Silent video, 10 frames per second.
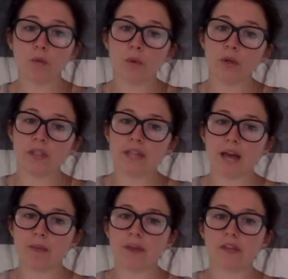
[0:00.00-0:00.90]
point
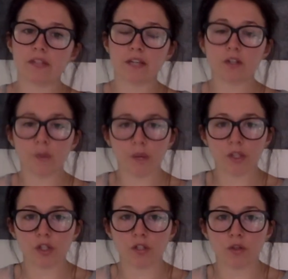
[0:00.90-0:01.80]
out about the second
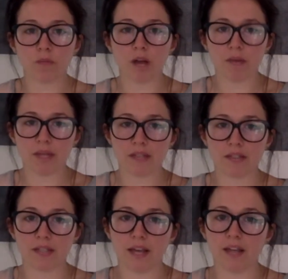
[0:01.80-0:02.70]
question on your Mymaths
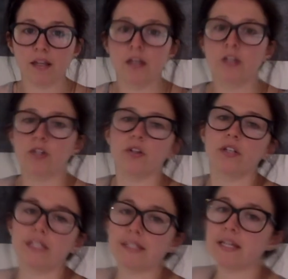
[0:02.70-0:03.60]
today. You're
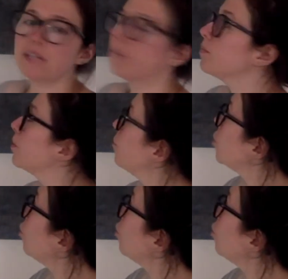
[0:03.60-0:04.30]
going to see some division